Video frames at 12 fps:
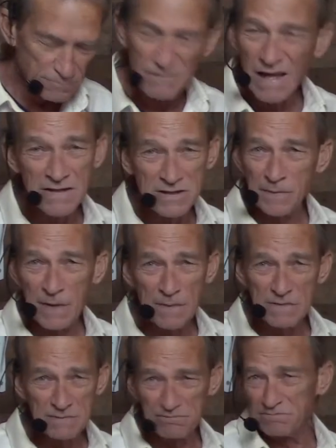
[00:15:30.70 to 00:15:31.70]
And sometimes
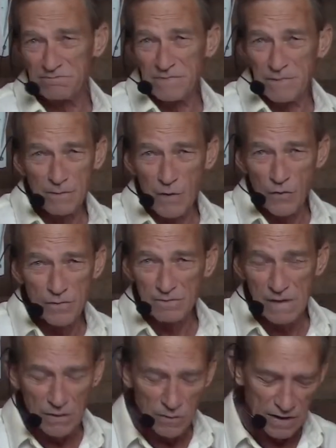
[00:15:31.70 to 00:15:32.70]
they're both
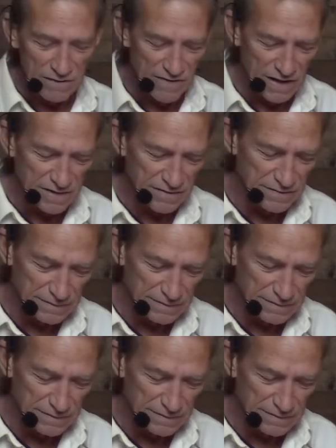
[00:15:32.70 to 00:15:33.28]
equally effective.